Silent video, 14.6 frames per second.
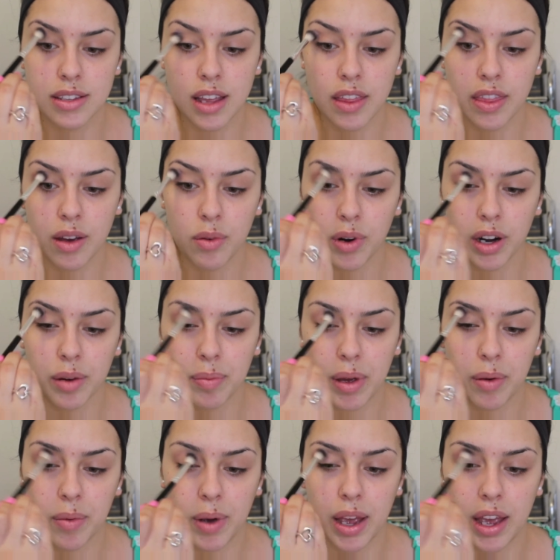and then work
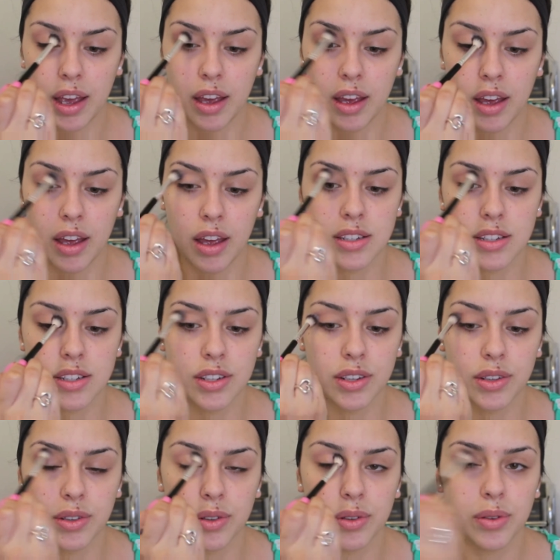my way
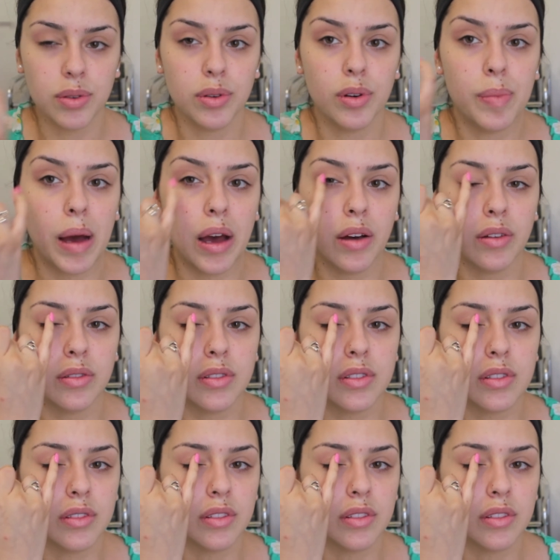to about